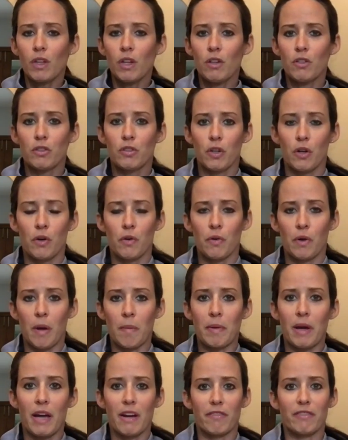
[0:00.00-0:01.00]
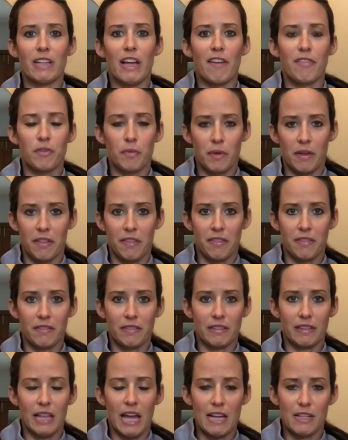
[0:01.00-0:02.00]
So I'm kind of left with
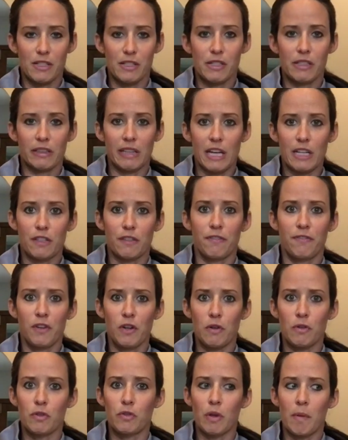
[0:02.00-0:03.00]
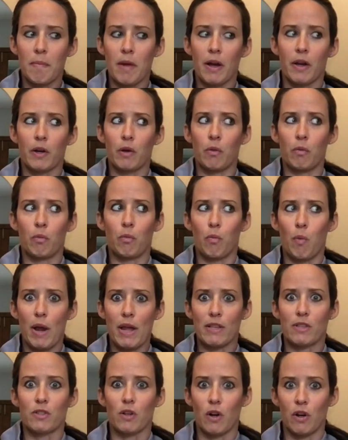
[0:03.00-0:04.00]
less food, so I'm not going to
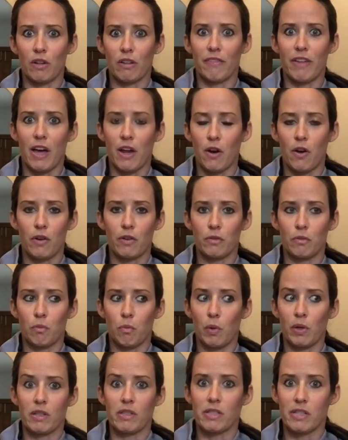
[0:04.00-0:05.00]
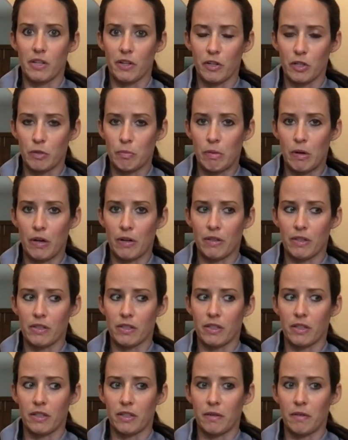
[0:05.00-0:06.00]
waste all of that on one Snickers bar that's
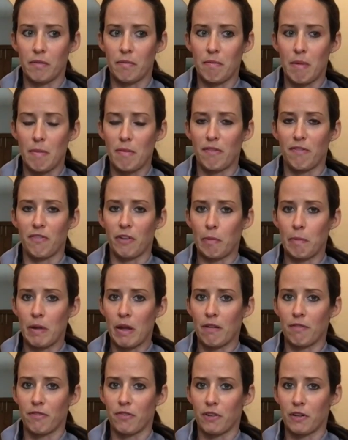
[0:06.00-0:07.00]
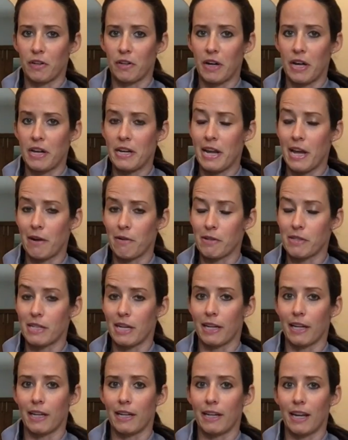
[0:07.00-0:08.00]
going to maybe fill me up for a
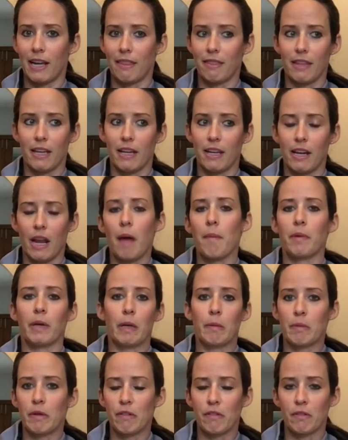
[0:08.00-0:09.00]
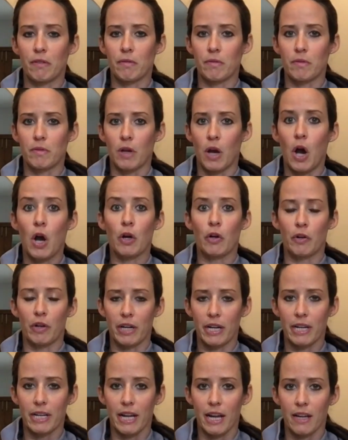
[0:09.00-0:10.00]
nanosecond, and then I'm going to be
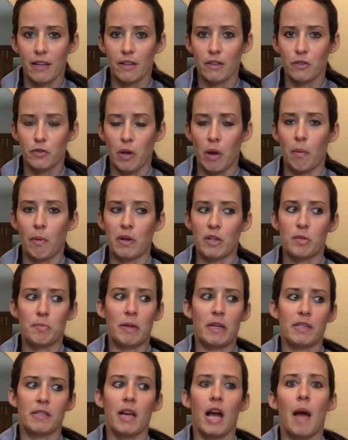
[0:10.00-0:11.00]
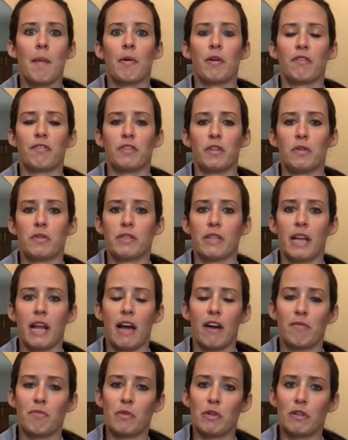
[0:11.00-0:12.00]
hungry again. So I want to spend time on foods that
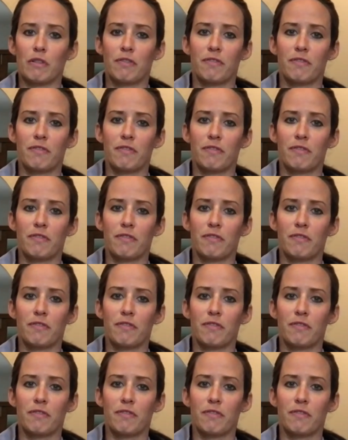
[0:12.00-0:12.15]
have more